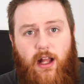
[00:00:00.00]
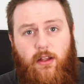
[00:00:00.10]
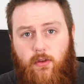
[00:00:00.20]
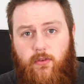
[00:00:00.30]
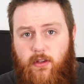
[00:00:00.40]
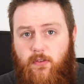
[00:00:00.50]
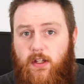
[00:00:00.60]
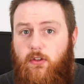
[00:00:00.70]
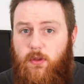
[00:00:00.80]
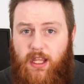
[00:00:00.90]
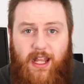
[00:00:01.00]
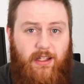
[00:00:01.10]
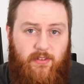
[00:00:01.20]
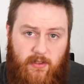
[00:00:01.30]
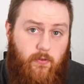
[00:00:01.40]
can't use this feature with
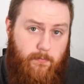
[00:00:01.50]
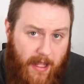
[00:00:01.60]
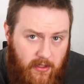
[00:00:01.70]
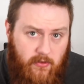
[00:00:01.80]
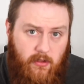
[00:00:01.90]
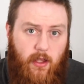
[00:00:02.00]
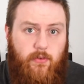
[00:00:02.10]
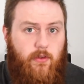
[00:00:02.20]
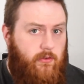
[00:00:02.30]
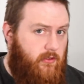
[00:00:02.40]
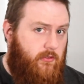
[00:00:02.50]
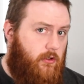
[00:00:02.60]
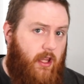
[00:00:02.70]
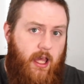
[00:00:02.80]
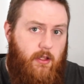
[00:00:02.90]
any self-managed clusters just
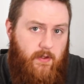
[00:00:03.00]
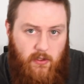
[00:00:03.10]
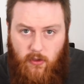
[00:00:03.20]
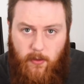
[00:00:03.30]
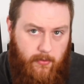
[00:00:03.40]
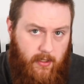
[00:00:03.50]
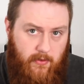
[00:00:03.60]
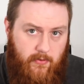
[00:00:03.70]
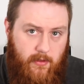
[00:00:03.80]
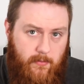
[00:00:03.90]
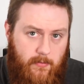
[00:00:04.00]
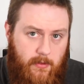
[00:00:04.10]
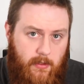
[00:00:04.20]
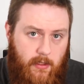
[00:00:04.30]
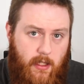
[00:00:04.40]
due to how the feature operates.
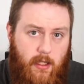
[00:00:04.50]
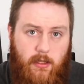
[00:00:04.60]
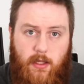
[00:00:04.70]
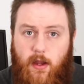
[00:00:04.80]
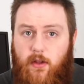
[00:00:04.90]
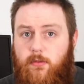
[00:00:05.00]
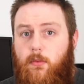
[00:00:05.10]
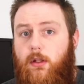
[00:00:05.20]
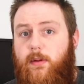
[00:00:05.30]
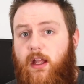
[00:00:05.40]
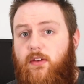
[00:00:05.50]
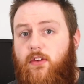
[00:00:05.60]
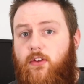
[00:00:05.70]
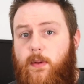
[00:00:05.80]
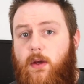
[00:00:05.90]
There are some more
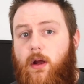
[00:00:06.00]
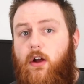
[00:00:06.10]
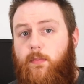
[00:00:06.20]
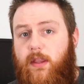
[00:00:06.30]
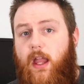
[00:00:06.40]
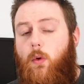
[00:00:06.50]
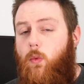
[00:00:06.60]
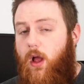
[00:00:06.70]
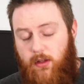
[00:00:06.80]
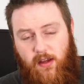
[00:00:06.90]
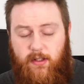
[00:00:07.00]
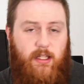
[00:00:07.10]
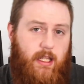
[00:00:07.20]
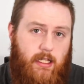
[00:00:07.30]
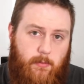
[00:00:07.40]
limitations to be aware of, but they are well covered in
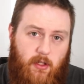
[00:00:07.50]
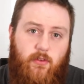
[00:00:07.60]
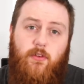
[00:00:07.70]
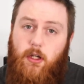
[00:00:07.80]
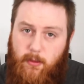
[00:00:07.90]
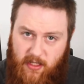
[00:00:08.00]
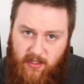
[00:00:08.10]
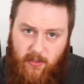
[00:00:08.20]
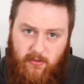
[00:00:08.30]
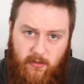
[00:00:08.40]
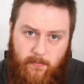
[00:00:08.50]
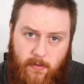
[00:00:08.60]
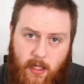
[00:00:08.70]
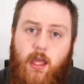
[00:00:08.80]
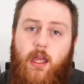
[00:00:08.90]
the AWS documentation.
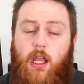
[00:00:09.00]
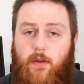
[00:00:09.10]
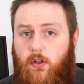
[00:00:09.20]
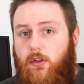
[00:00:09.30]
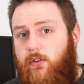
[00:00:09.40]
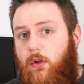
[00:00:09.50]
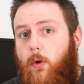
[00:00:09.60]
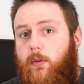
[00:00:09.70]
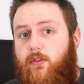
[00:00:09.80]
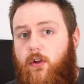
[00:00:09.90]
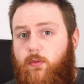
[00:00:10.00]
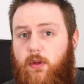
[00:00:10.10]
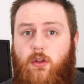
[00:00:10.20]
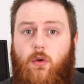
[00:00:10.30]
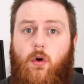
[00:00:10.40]
If you're using OpenSearch
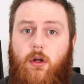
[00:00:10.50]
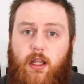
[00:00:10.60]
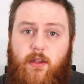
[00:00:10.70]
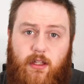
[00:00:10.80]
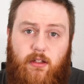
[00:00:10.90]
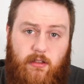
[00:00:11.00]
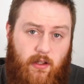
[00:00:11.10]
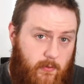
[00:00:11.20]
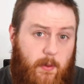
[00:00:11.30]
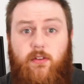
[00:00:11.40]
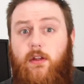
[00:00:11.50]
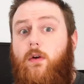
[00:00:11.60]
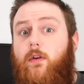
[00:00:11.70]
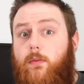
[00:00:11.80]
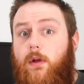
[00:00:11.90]
within your organization, especially
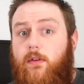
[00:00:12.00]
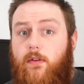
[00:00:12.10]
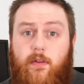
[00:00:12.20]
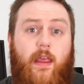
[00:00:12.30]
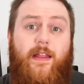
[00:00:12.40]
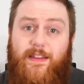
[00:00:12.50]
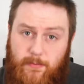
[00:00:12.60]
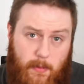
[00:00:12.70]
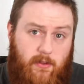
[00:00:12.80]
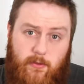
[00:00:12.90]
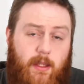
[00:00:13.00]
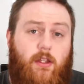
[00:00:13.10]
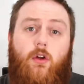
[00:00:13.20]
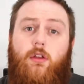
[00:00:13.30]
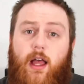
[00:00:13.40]
across regions, this might just
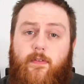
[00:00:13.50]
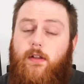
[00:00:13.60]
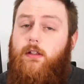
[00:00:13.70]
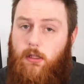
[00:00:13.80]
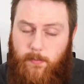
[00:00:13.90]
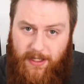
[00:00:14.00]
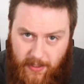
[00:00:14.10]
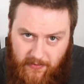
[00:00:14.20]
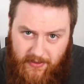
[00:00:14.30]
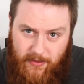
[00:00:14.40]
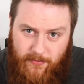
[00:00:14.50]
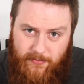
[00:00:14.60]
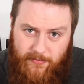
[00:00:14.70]
make your life a little bit easier.